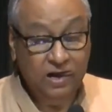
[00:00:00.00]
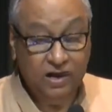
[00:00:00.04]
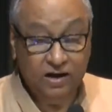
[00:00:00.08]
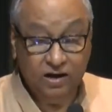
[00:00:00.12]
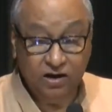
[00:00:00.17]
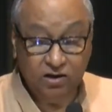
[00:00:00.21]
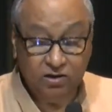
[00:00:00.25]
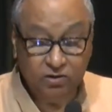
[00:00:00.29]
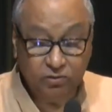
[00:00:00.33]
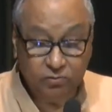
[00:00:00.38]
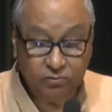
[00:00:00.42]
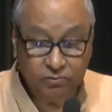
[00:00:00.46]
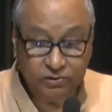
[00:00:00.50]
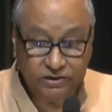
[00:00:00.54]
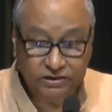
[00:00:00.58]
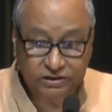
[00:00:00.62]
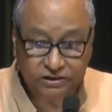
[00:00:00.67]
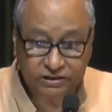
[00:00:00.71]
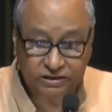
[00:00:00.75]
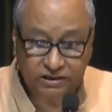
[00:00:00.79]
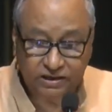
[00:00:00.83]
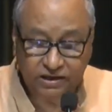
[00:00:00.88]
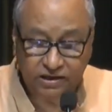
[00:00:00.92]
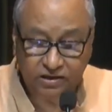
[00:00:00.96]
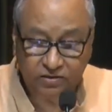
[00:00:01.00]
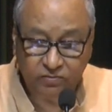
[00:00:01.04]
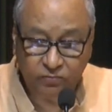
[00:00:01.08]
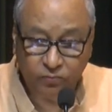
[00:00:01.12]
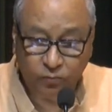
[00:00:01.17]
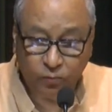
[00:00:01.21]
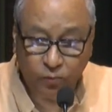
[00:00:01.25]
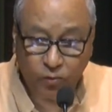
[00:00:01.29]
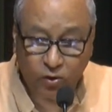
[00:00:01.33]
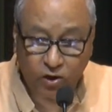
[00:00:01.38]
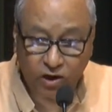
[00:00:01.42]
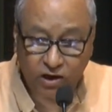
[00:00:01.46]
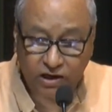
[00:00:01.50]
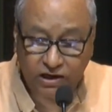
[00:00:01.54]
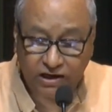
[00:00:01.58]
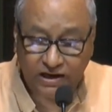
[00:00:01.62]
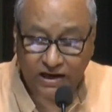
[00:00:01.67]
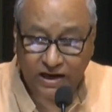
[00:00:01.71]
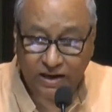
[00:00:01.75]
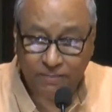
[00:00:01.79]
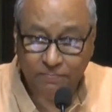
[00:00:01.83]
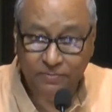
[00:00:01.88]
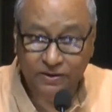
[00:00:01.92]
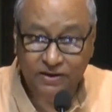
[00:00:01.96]
Now the question is, what
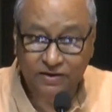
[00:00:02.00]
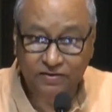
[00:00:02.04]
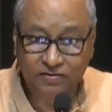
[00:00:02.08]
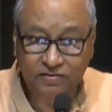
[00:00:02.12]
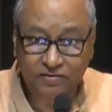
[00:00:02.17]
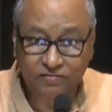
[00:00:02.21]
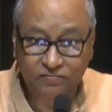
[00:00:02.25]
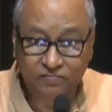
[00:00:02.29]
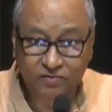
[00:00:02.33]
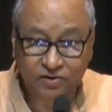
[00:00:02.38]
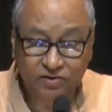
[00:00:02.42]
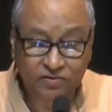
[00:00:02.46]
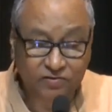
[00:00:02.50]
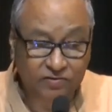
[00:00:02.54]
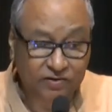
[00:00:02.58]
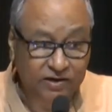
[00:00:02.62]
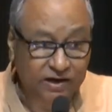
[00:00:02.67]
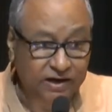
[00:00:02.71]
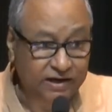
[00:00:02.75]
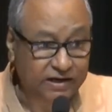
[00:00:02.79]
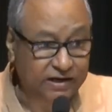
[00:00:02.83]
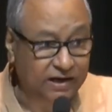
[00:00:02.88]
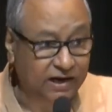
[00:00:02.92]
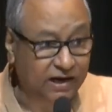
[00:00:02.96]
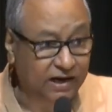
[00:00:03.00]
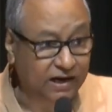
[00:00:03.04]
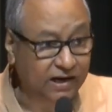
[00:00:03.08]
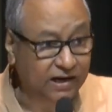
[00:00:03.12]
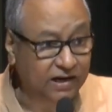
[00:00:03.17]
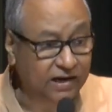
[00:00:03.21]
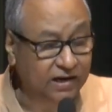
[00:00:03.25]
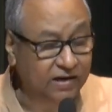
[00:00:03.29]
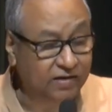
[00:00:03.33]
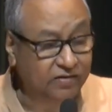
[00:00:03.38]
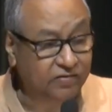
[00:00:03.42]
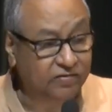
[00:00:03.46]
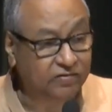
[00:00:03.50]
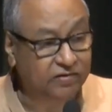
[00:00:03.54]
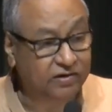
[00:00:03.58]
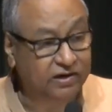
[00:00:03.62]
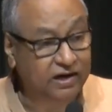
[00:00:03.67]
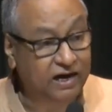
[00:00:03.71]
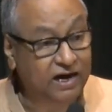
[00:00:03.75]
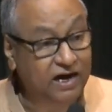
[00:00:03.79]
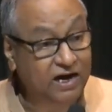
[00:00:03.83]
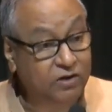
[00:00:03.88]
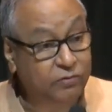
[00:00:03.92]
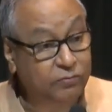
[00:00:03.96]
happens if this data is
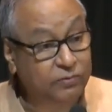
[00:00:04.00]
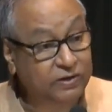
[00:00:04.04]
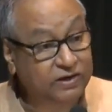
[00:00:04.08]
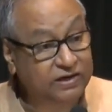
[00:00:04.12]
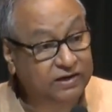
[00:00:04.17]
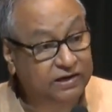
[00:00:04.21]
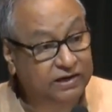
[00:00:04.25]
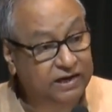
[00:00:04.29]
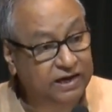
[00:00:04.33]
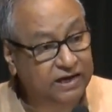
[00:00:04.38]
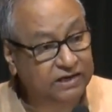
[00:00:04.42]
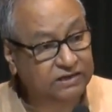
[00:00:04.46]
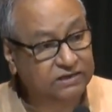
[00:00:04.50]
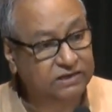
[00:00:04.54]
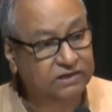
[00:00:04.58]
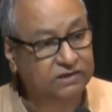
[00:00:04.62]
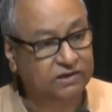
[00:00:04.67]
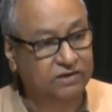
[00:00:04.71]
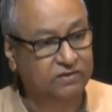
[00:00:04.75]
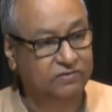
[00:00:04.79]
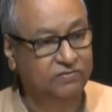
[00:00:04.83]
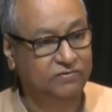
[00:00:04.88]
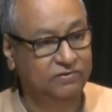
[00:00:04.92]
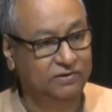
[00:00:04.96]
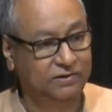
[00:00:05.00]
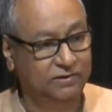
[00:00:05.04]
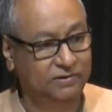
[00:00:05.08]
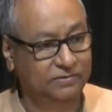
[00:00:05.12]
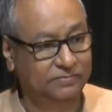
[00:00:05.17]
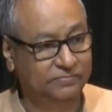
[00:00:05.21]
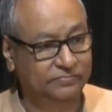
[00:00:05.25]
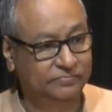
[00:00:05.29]
dealt with dangerously?